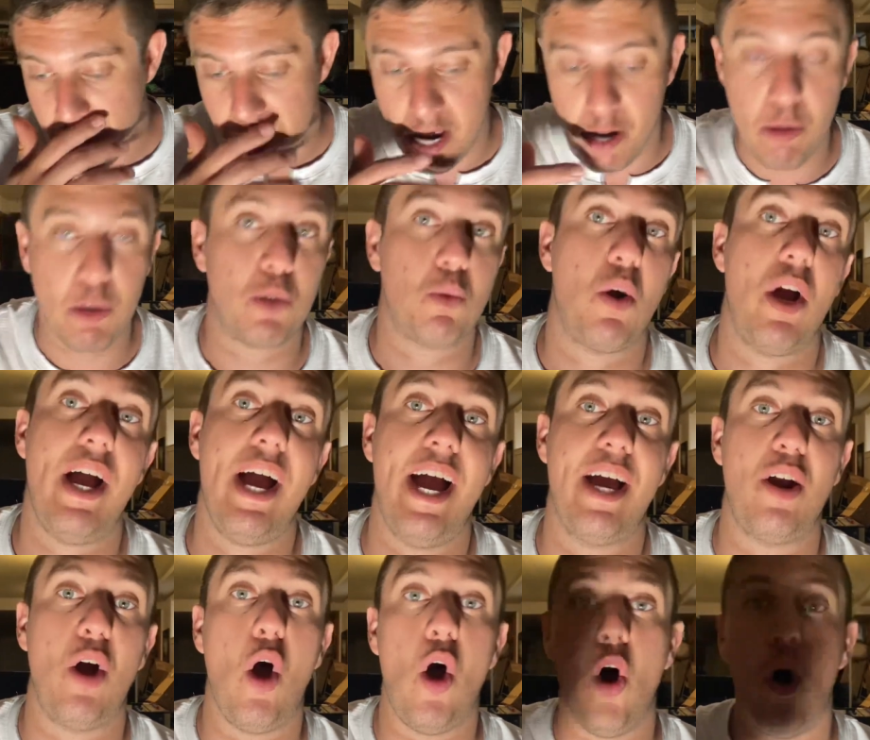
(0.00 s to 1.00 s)
It was where I
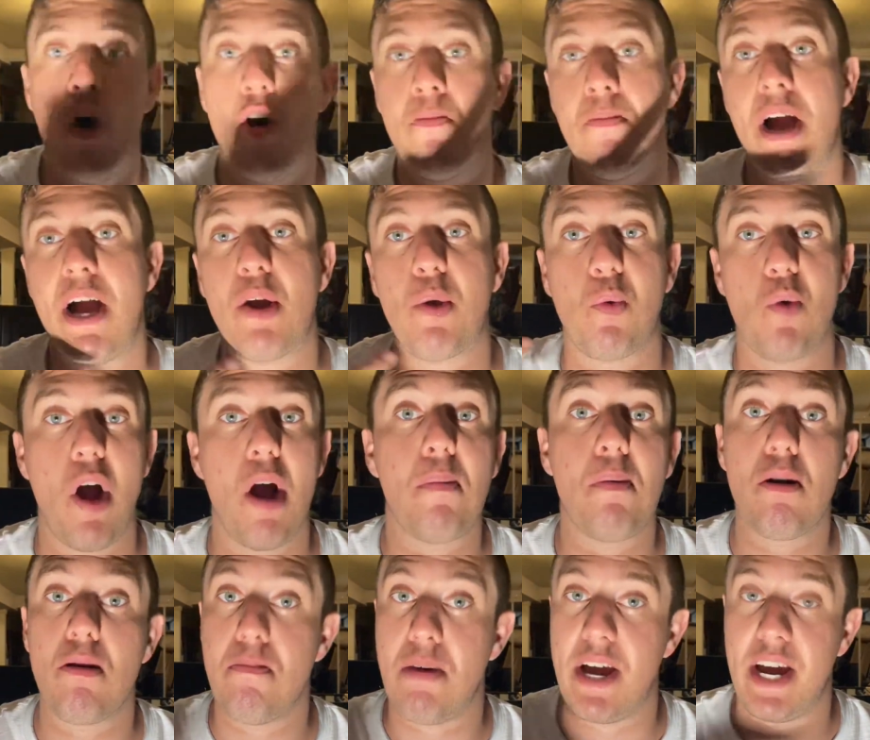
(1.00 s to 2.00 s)
had all my
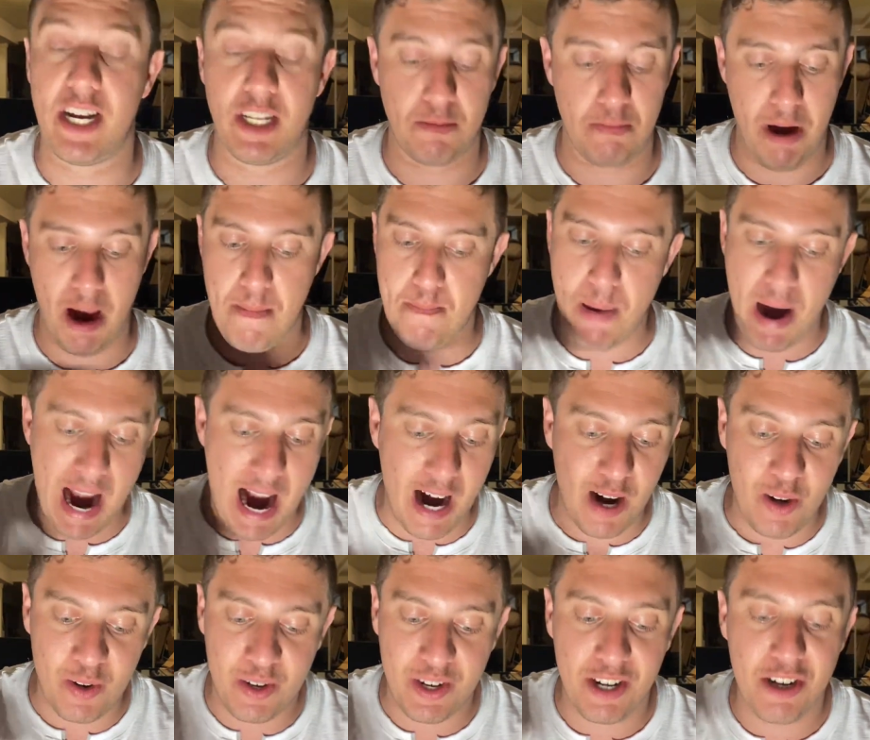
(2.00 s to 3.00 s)
rubber baits, my
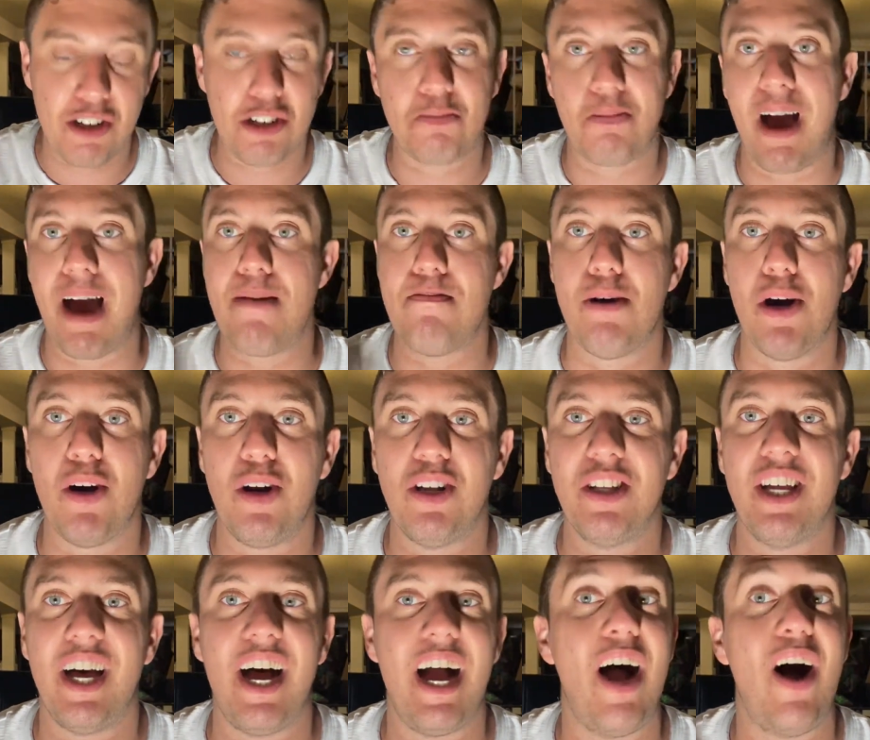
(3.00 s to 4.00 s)
pounders, my
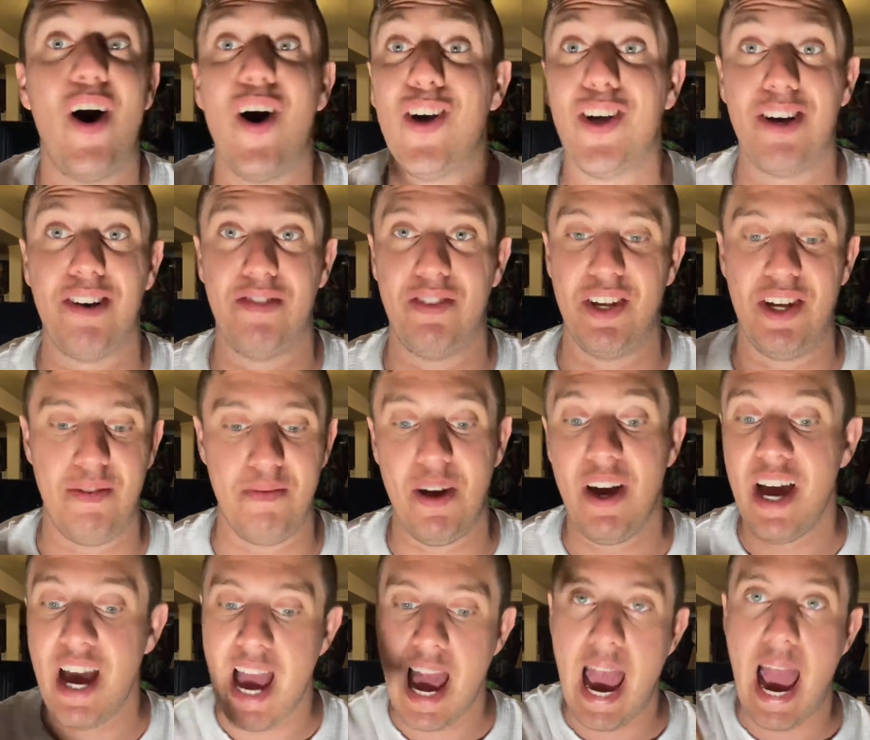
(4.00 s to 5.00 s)
bolda, all of them
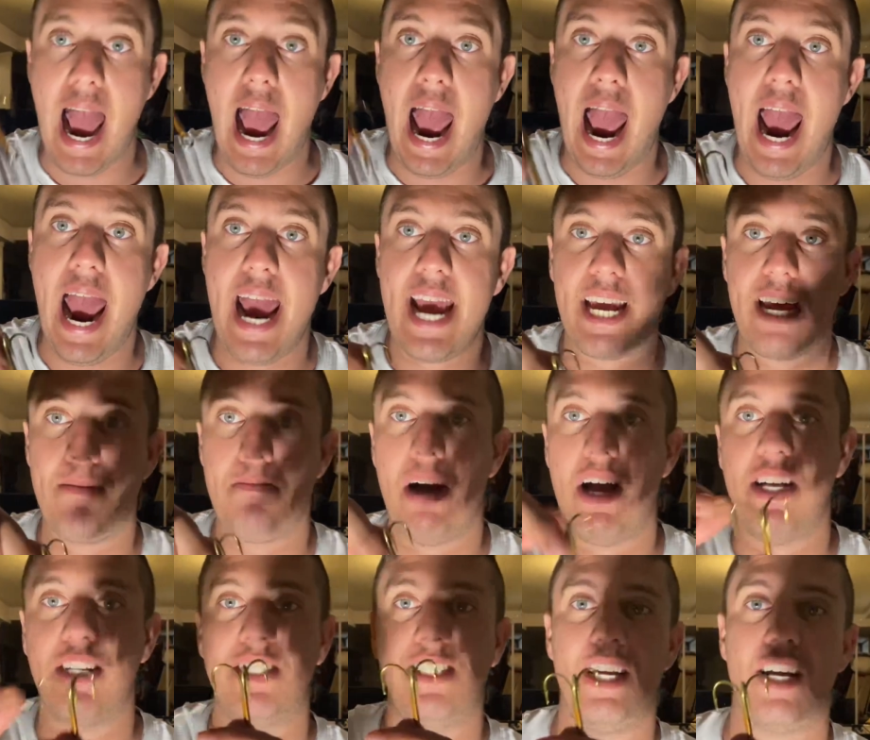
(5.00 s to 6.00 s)
hanging by
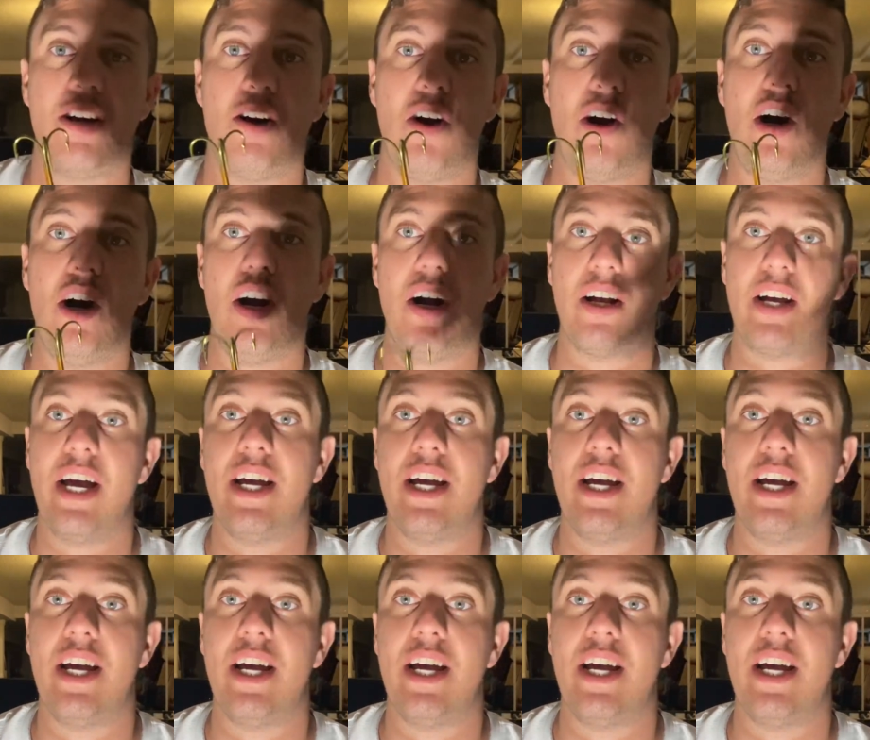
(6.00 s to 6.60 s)
a single hook.